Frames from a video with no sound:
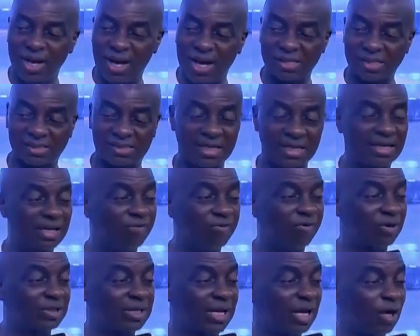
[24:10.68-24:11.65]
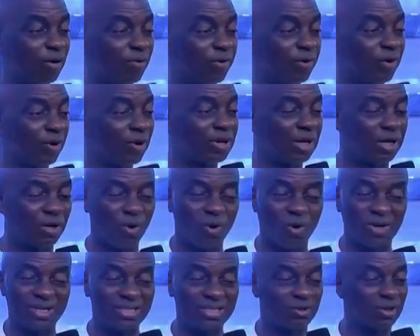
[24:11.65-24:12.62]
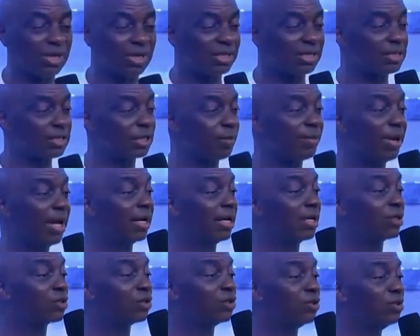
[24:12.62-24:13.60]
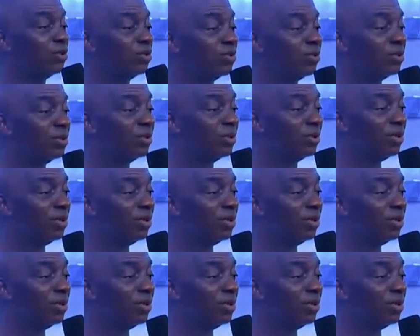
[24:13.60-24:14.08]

And seek ye first the kingdom of God, and all these other things shall be added to you.